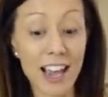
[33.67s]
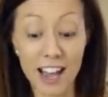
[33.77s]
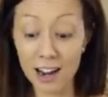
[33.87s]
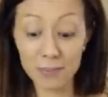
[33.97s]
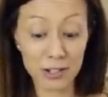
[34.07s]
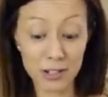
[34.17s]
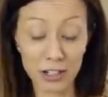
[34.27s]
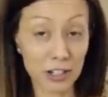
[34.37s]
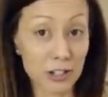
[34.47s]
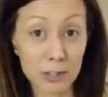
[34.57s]
and I'm just
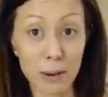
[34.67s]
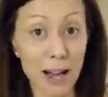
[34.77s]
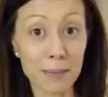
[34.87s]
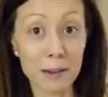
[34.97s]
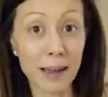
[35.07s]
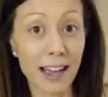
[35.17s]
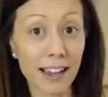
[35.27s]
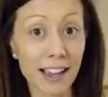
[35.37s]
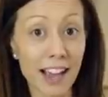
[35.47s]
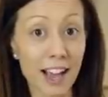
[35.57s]
going to use a piping bag
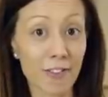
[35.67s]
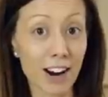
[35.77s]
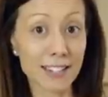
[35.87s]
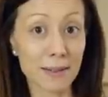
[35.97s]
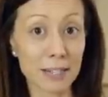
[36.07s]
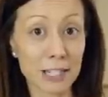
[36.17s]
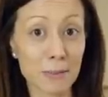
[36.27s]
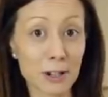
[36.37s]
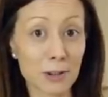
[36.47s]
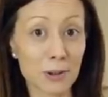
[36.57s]
and write something
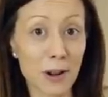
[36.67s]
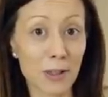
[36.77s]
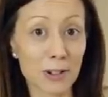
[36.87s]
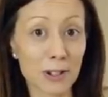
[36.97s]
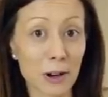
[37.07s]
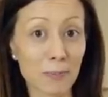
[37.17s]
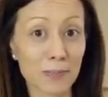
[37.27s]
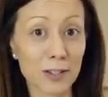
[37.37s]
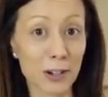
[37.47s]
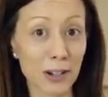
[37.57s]
special on the
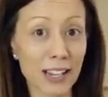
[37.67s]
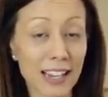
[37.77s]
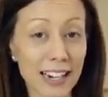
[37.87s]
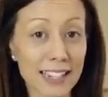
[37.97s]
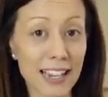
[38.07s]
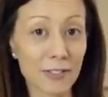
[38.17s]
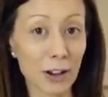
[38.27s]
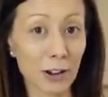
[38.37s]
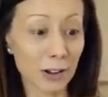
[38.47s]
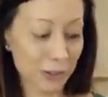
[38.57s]
top. So let's have a
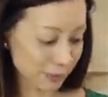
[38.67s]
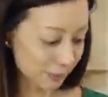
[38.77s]
go.